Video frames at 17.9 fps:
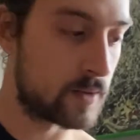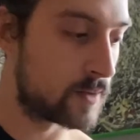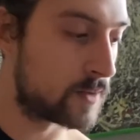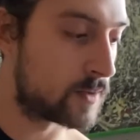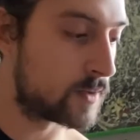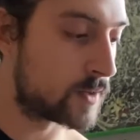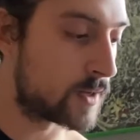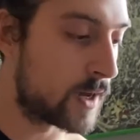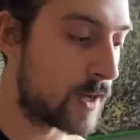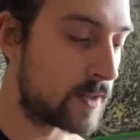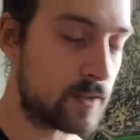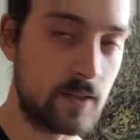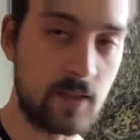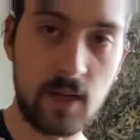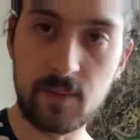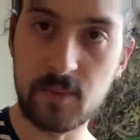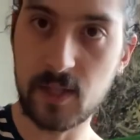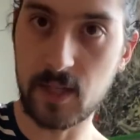the
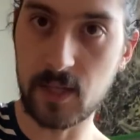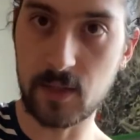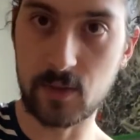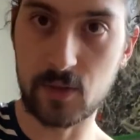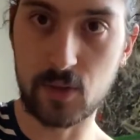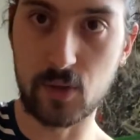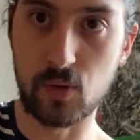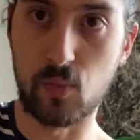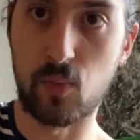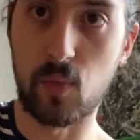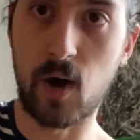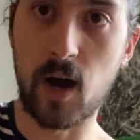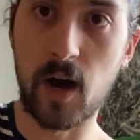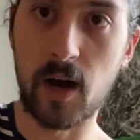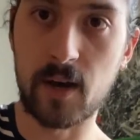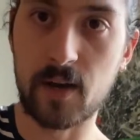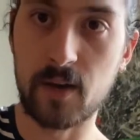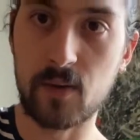concept is to
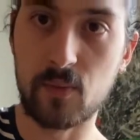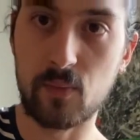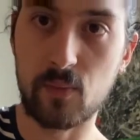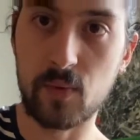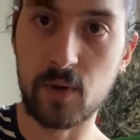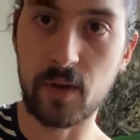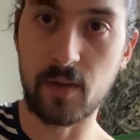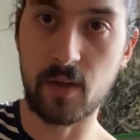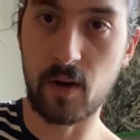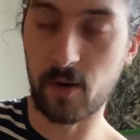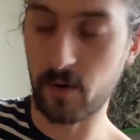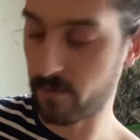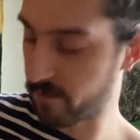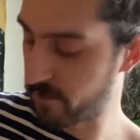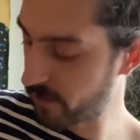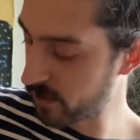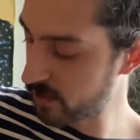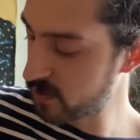walk with our
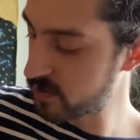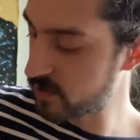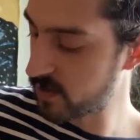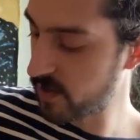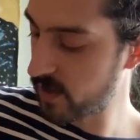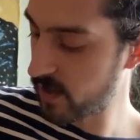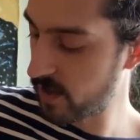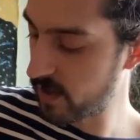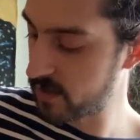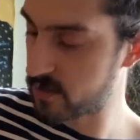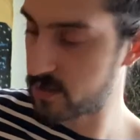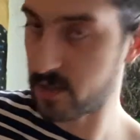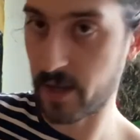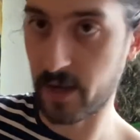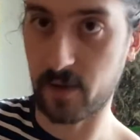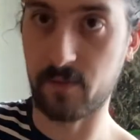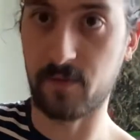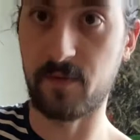first and
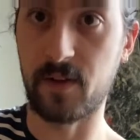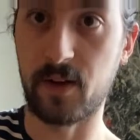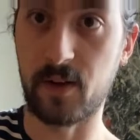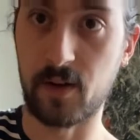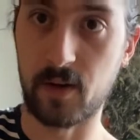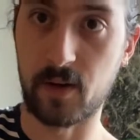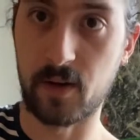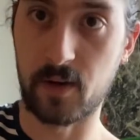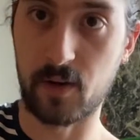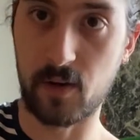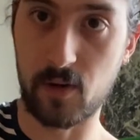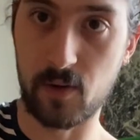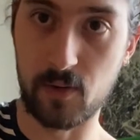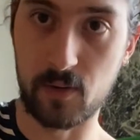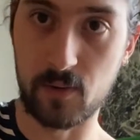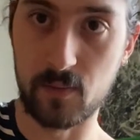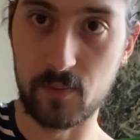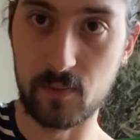second finger.
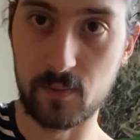Go.